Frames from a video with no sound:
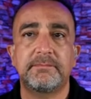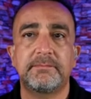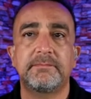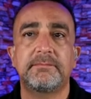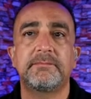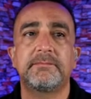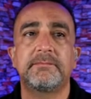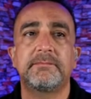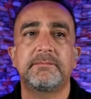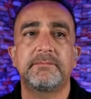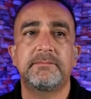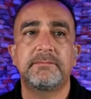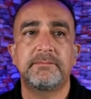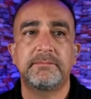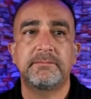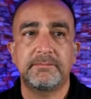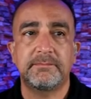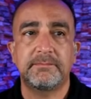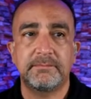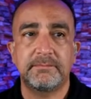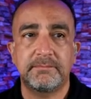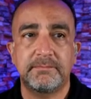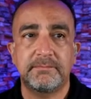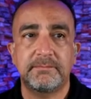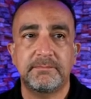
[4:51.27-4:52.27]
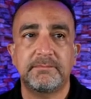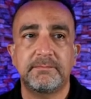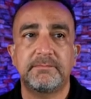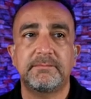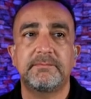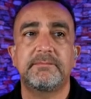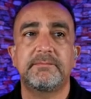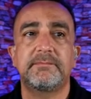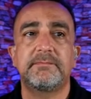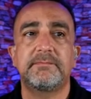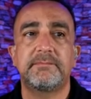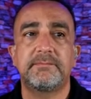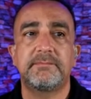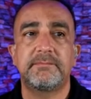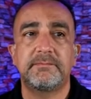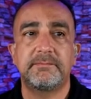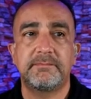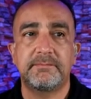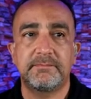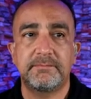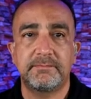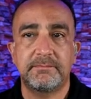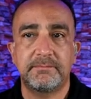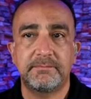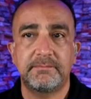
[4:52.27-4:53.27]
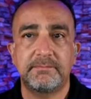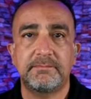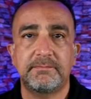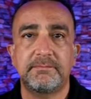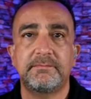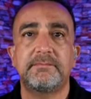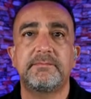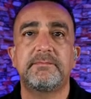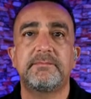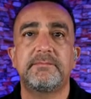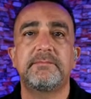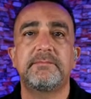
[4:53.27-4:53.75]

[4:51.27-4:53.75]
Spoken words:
No words are spoken by the person on screen.